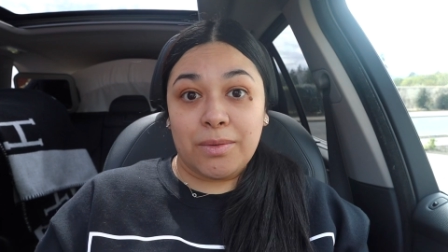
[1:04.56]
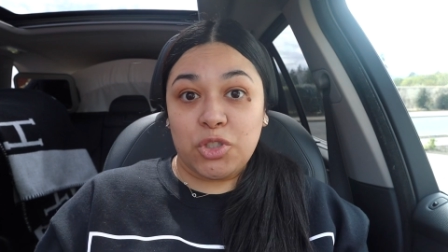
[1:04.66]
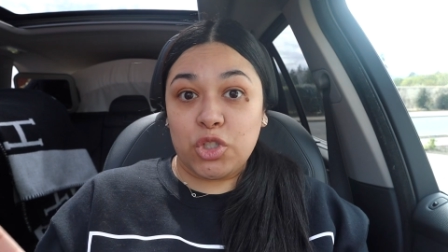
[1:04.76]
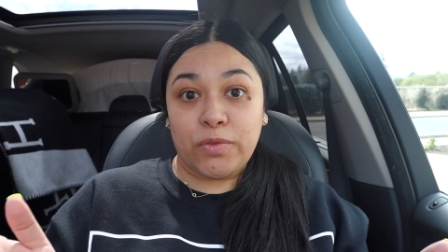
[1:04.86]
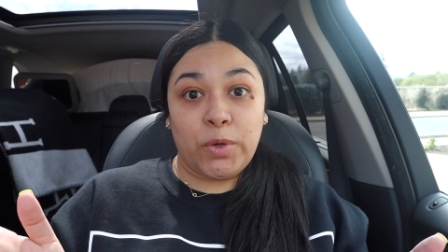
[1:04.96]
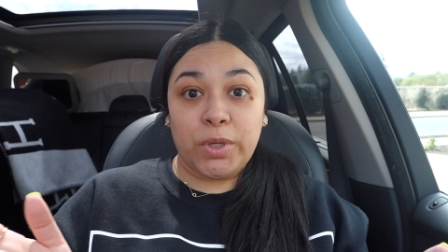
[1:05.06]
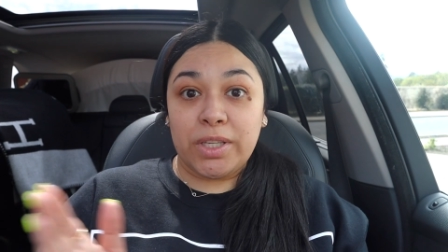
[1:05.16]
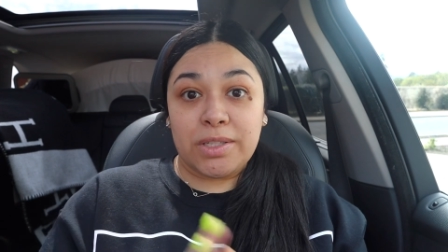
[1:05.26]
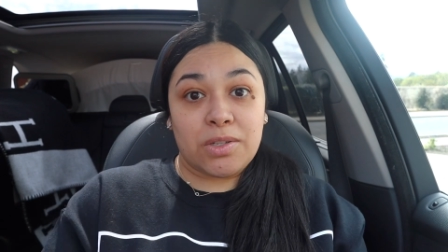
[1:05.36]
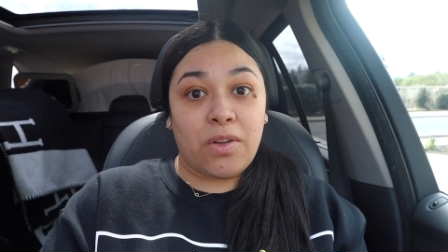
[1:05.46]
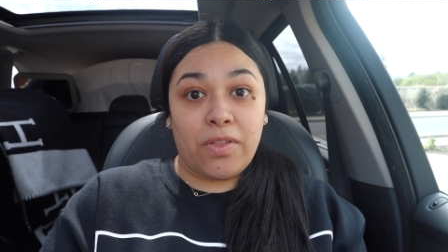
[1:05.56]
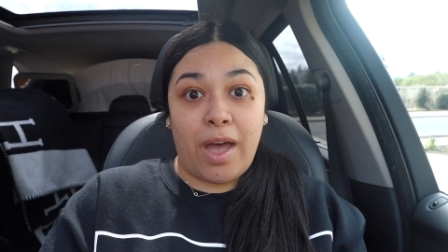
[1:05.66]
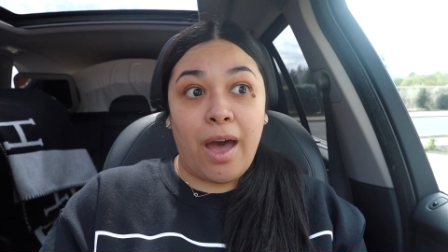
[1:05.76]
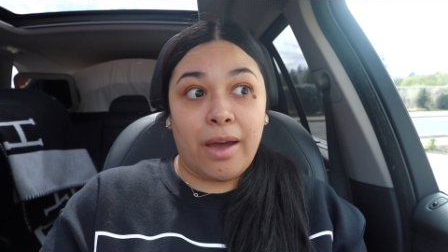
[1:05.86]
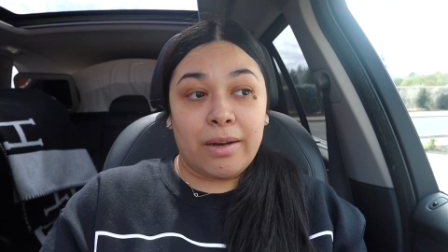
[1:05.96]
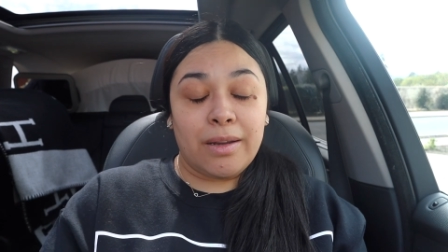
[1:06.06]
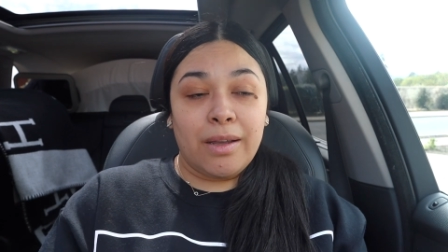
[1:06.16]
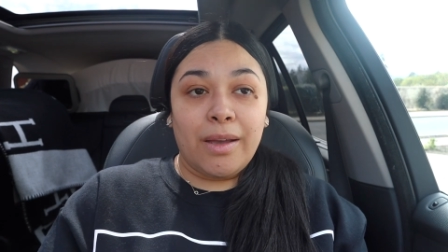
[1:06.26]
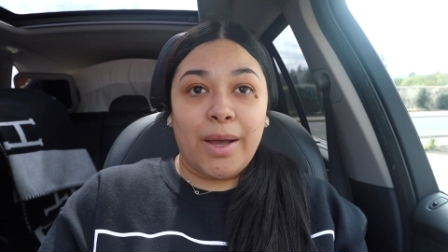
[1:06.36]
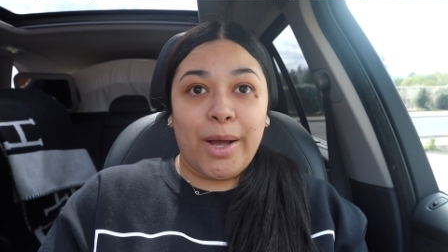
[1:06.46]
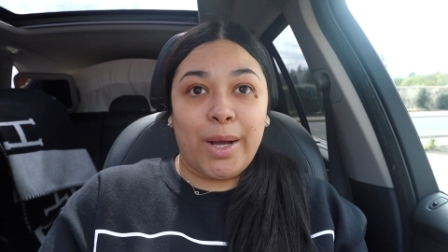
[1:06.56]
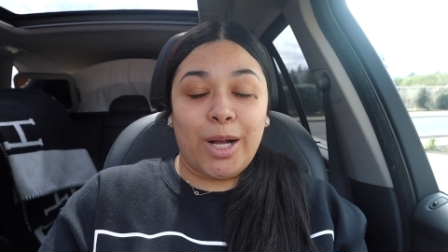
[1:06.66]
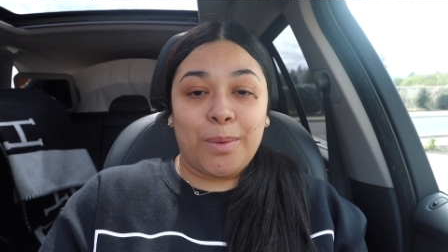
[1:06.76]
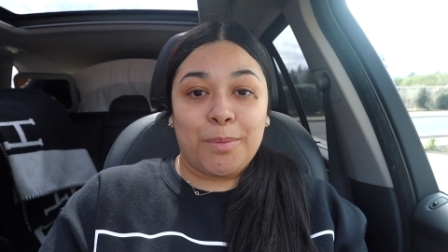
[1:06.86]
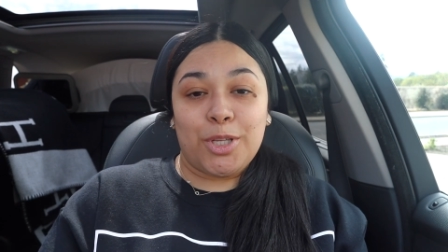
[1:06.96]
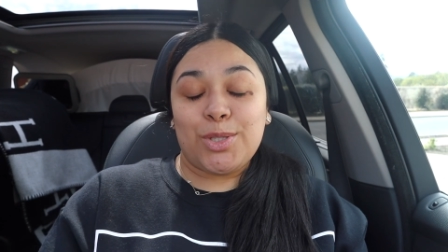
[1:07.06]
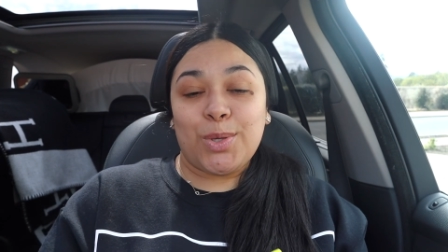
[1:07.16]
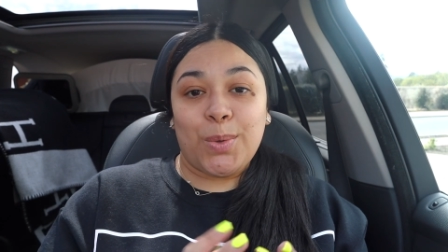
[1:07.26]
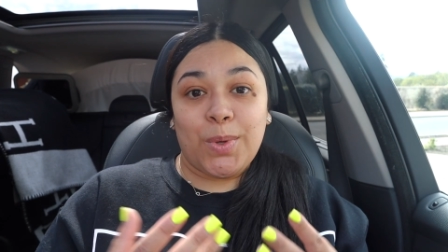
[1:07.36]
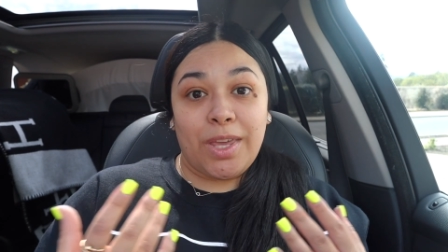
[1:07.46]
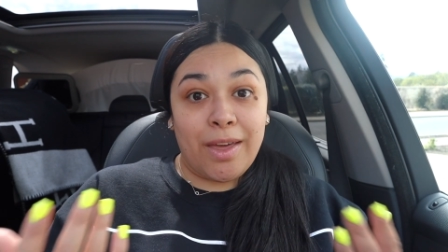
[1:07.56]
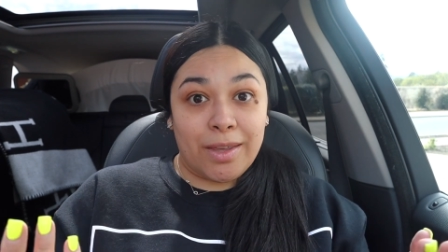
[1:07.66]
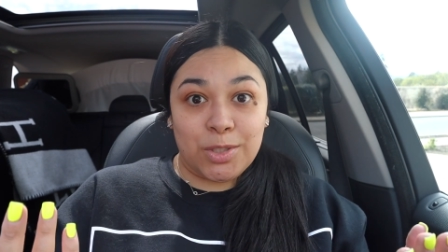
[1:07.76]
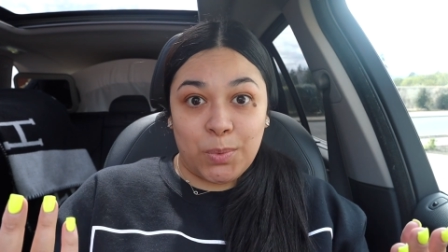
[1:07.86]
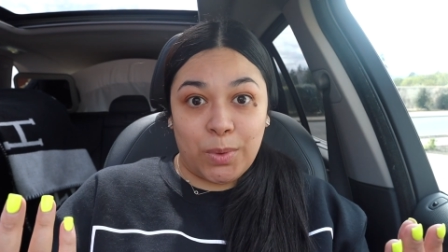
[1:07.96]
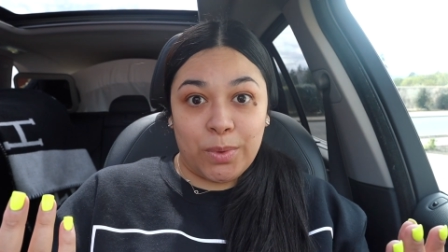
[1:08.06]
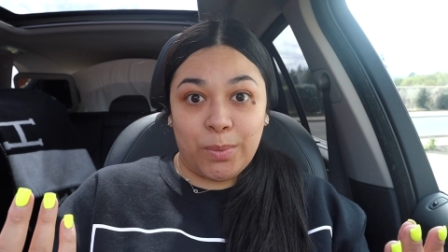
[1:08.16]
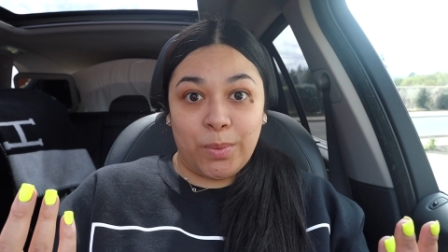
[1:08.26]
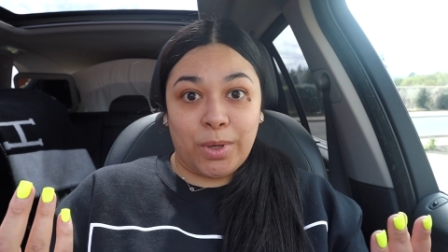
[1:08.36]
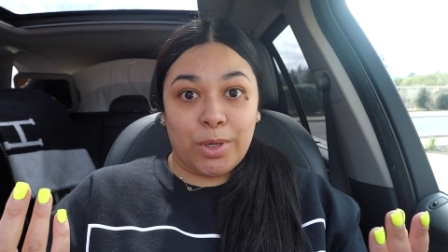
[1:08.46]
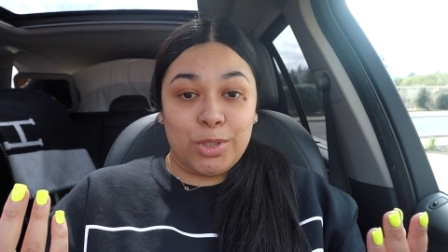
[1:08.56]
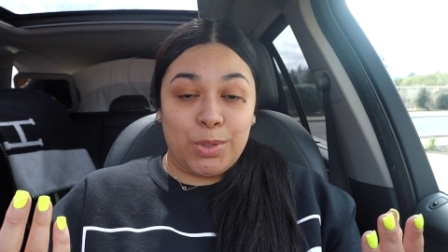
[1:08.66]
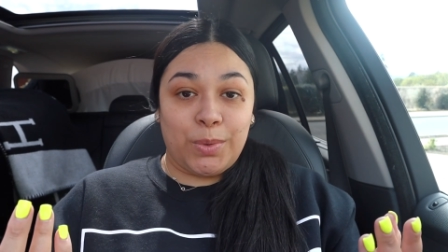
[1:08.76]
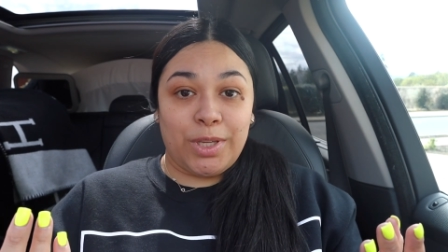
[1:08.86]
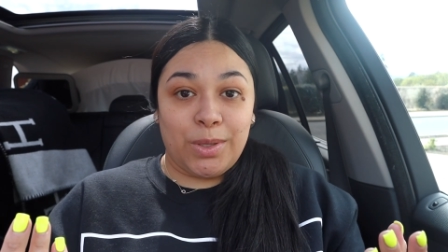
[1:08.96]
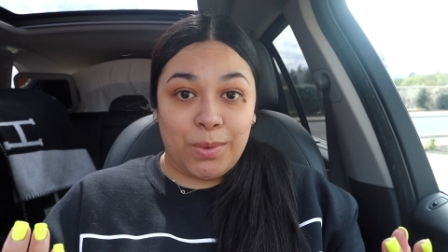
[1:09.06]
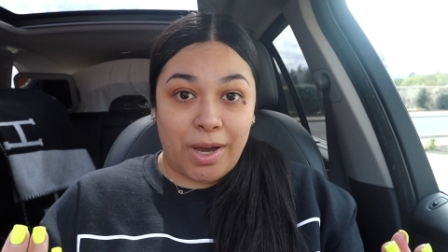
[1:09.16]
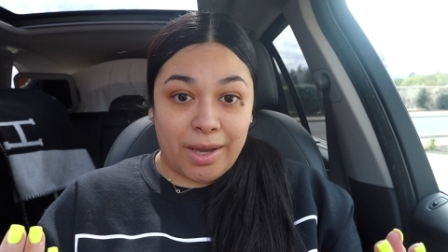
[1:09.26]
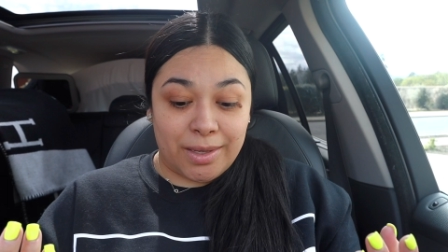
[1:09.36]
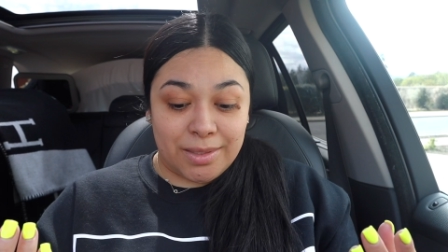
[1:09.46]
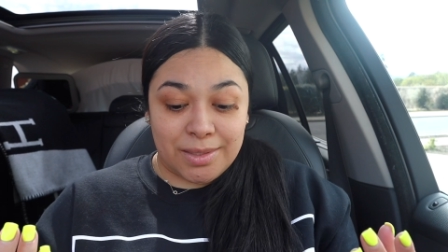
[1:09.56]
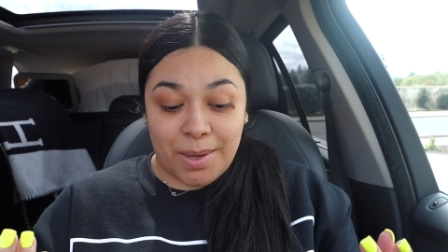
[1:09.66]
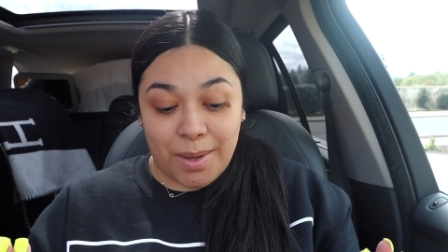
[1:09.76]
just focused on that. Um, so yeah, that's what we were doing, you guys.